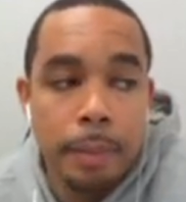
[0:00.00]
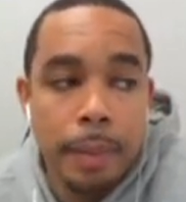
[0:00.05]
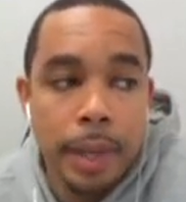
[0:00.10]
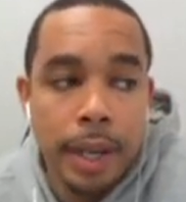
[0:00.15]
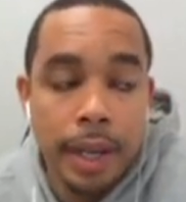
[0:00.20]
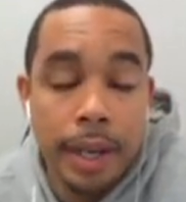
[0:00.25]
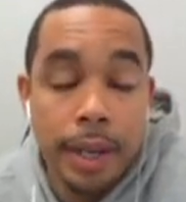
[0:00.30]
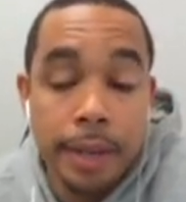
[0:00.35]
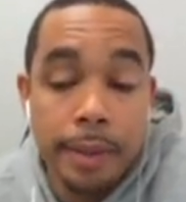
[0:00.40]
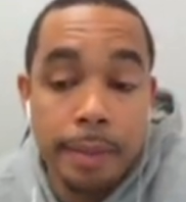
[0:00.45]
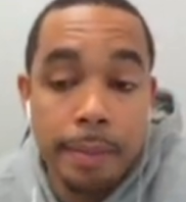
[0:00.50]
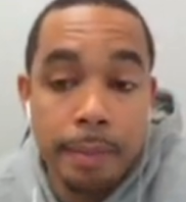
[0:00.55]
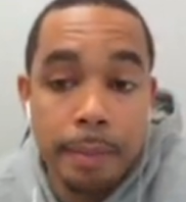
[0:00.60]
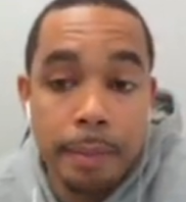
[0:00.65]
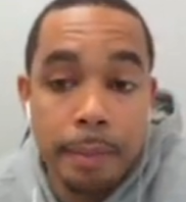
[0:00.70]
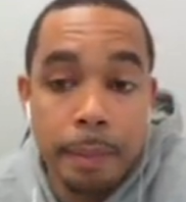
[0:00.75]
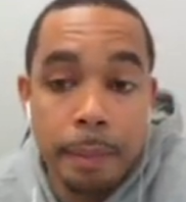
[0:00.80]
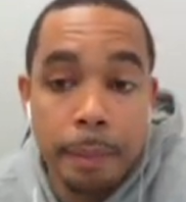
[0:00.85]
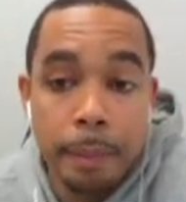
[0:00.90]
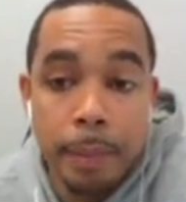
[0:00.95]

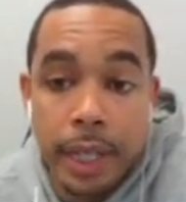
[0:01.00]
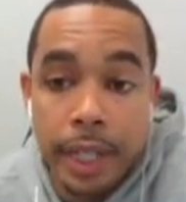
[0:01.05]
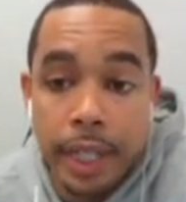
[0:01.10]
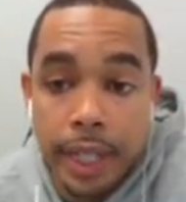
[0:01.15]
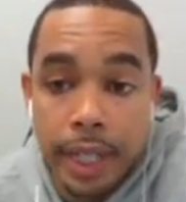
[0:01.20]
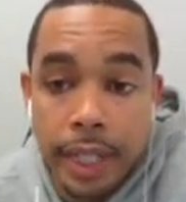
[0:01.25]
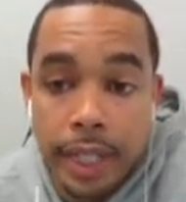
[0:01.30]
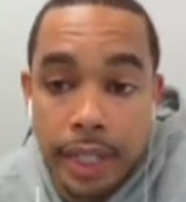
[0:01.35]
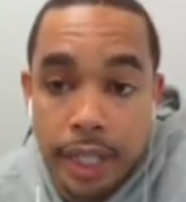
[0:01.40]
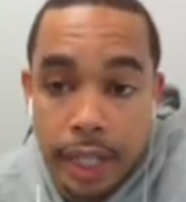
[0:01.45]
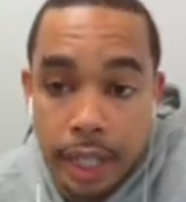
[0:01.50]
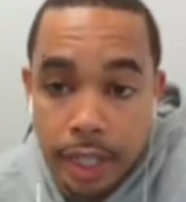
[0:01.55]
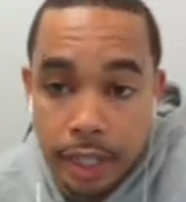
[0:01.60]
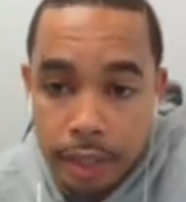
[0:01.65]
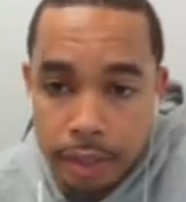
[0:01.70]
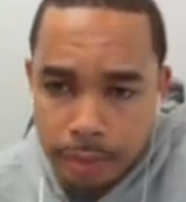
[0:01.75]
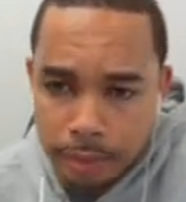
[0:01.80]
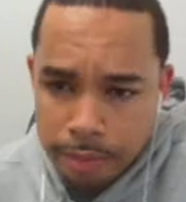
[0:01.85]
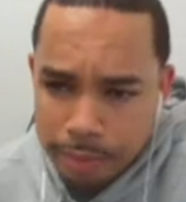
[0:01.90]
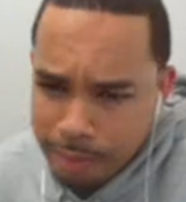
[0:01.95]
But
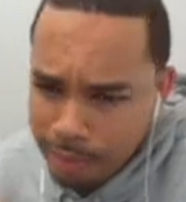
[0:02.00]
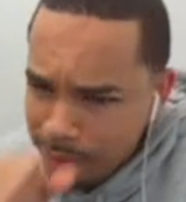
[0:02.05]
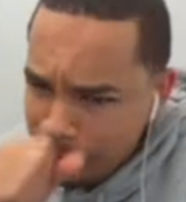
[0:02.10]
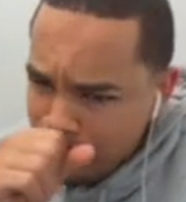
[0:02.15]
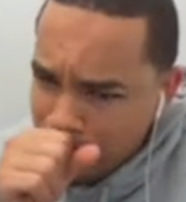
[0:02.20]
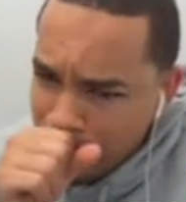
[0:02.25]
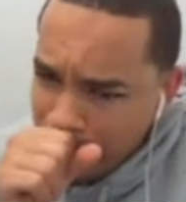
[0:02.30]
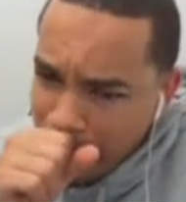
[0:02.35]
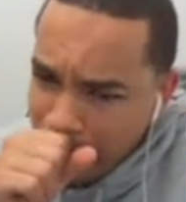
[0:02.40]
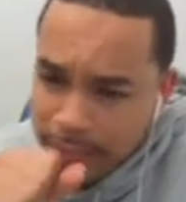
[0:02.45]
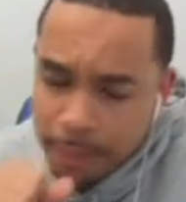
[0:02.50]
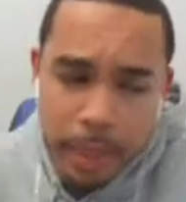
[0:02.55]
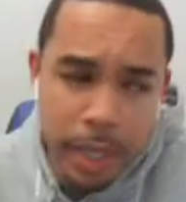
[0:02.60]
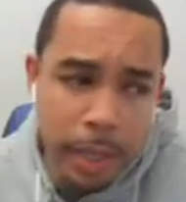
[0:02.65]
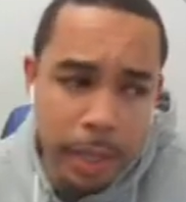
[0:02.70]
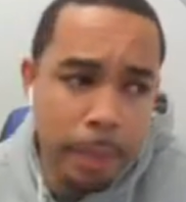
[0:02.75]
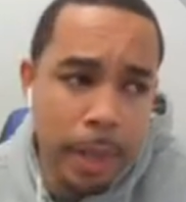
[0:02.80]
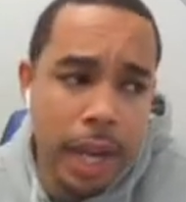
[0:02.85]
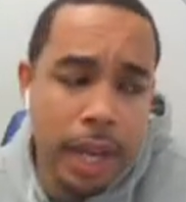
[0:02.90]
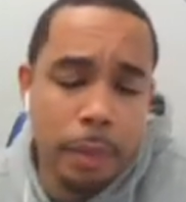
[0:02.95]
Indiana, has been a
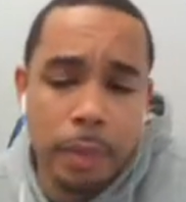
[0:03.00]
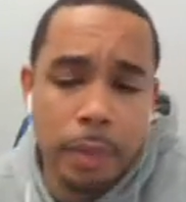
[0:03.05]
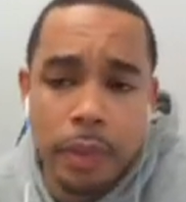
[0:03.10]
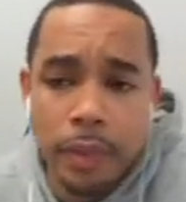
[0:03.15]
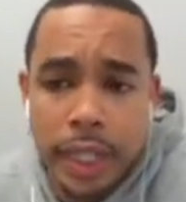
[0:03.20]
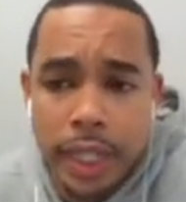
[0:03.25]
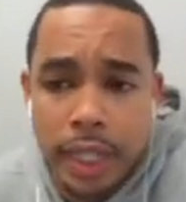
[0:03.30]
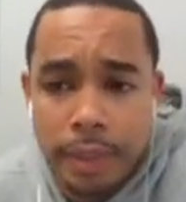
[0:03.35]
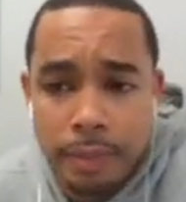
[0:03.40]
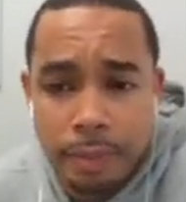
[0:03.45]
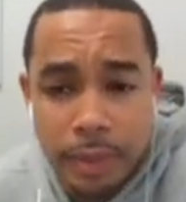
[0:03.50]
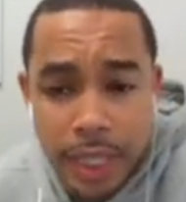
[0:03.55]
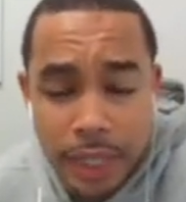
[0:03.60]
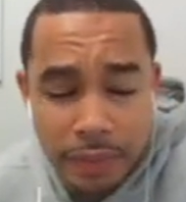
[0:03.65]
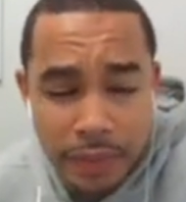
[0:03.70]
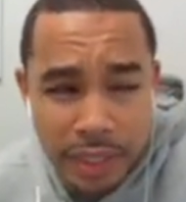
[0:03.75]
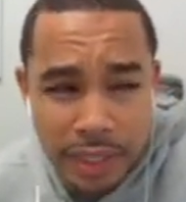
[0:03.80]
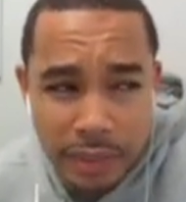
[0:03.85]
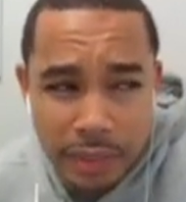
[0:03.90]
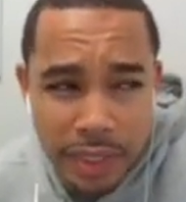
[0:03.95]
bottom 3
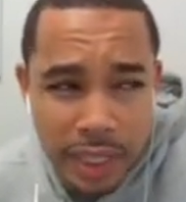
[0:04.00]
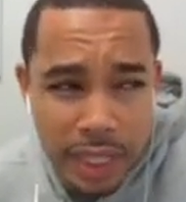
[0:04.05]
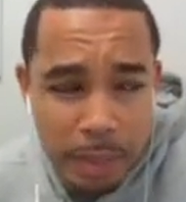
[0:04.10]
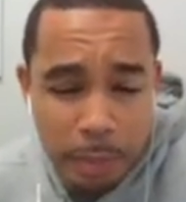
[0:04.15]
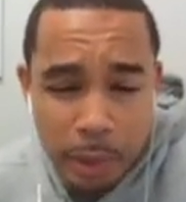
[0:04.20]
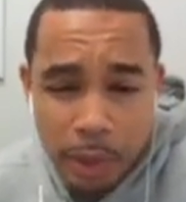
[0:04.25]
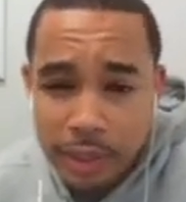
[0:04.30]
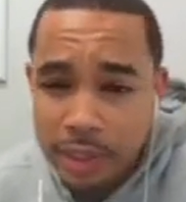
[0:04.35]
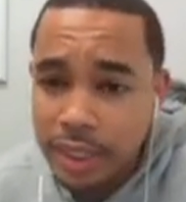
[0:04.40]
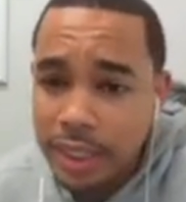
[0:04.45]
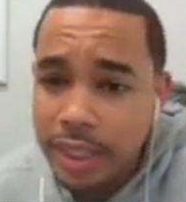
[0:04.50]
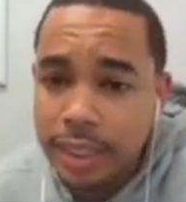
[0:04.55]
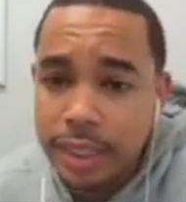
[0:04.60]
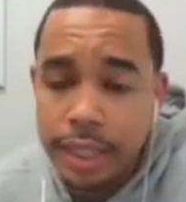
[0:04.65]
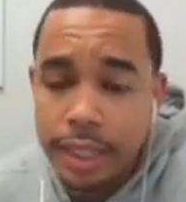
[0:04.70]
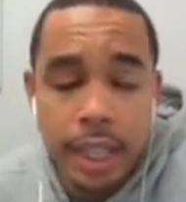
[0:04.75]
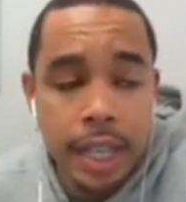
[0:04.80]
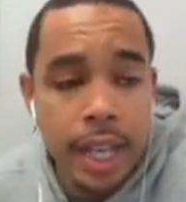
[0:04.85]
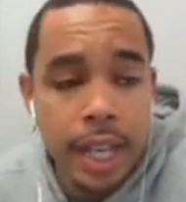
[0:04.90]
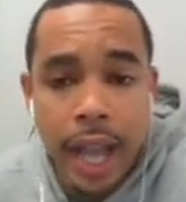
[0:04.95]
defensive team all season.